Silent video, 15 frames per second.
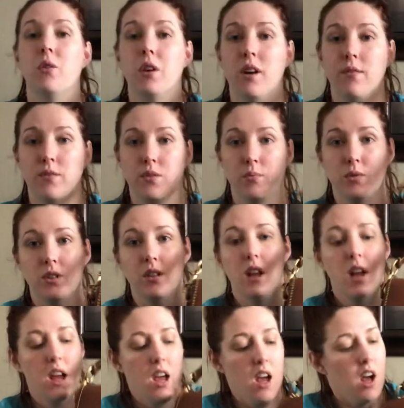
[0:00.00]
comfortable
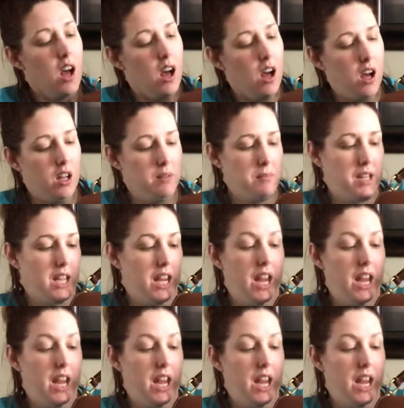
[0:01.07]
on me,